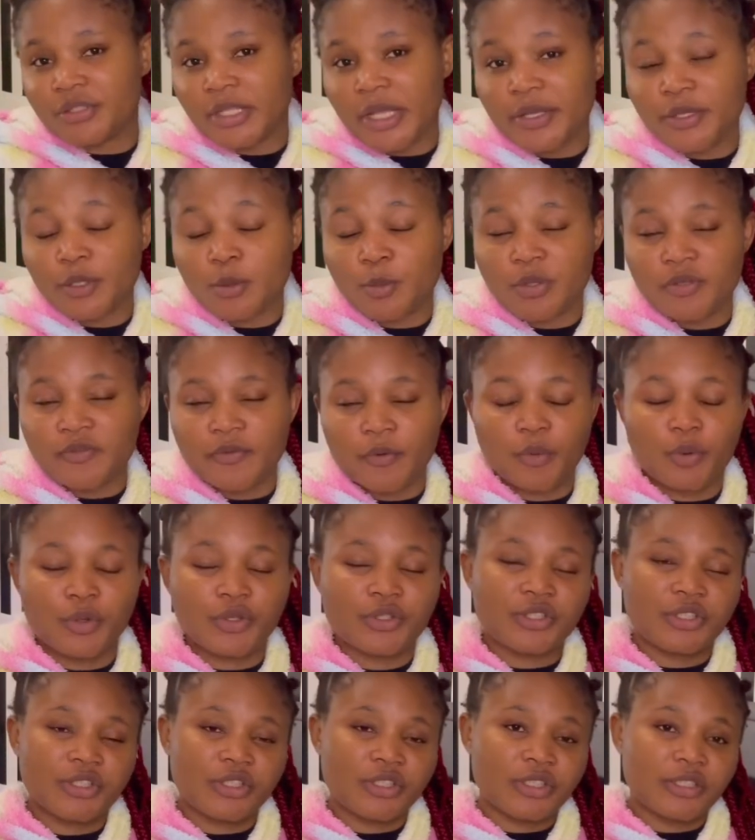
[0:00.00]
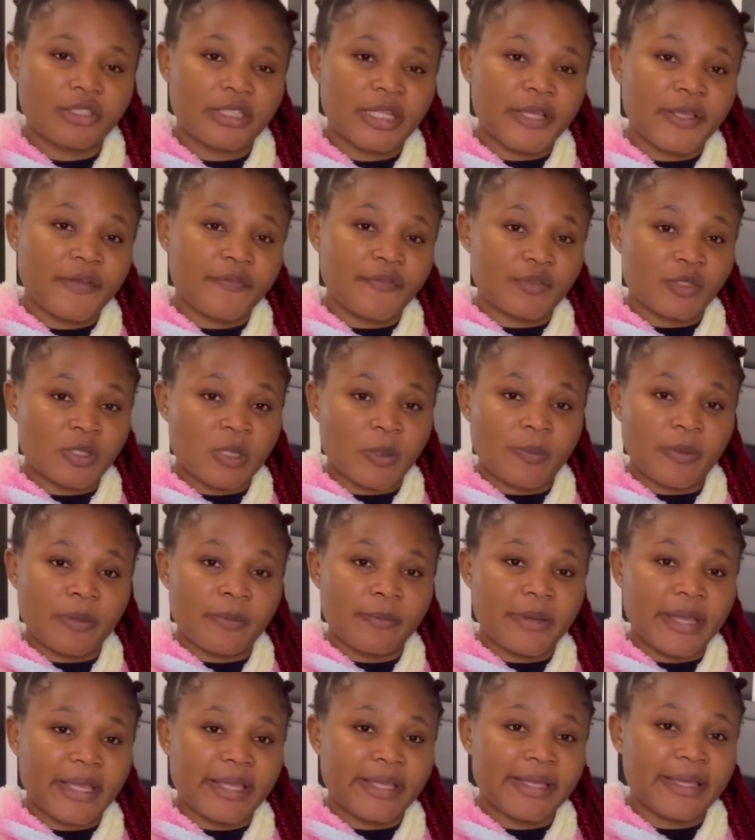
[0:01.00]
Thank you so much for watching. Thank you for
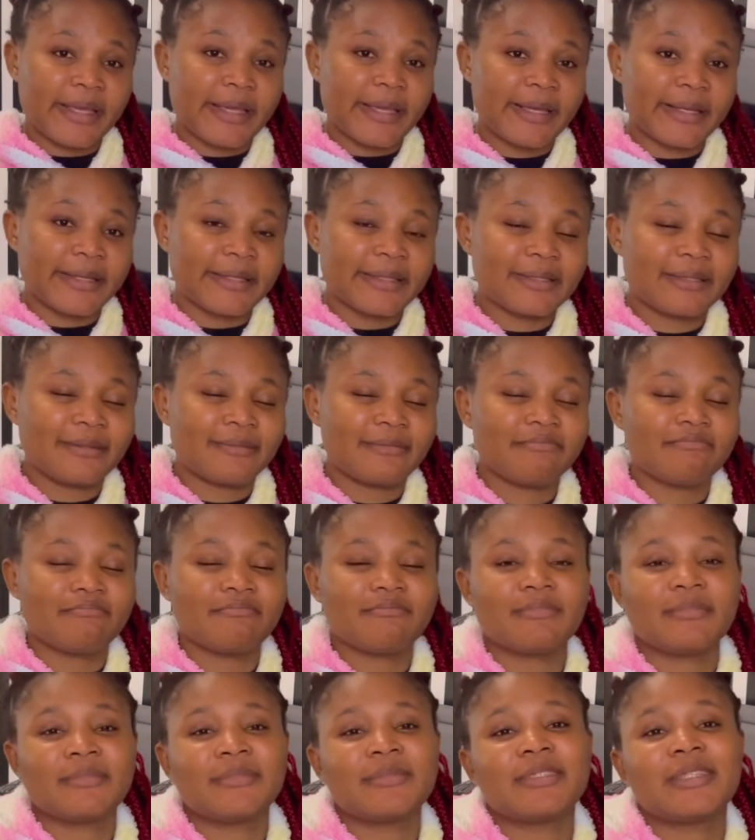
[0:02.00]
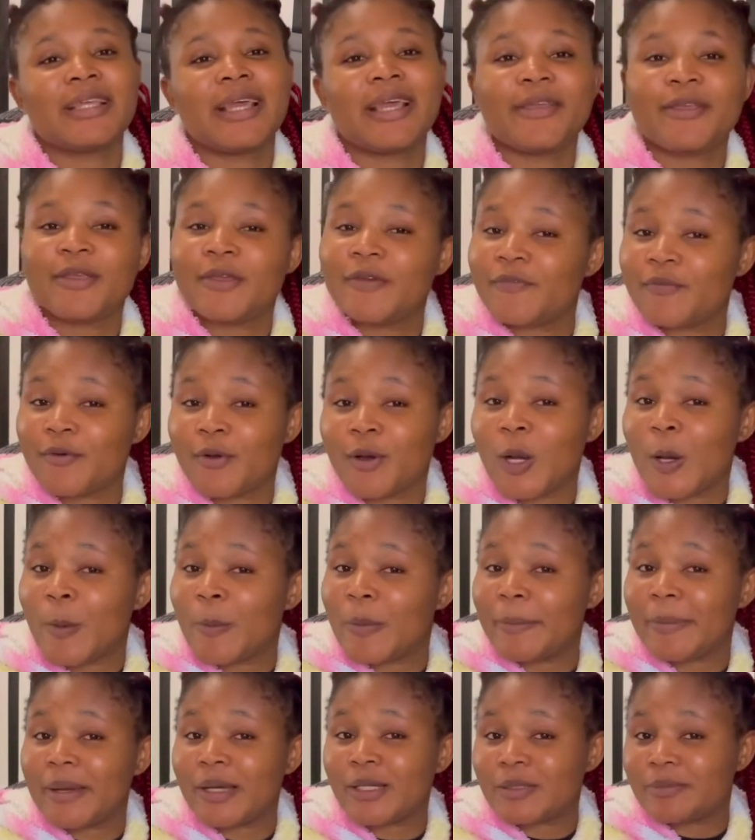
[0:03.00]
stopping by again. Thank you for
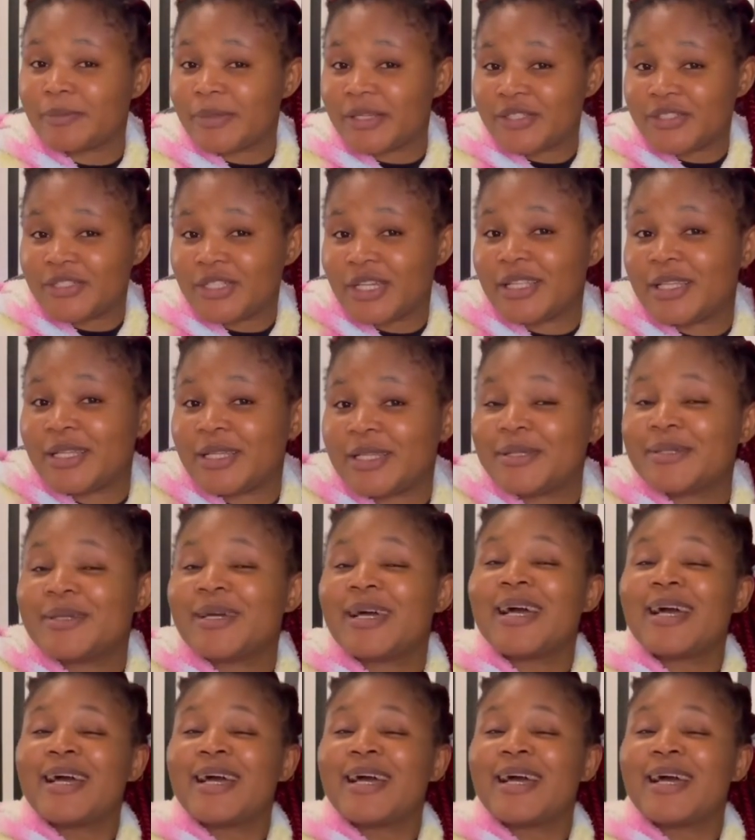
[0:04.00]
coming back to my channel.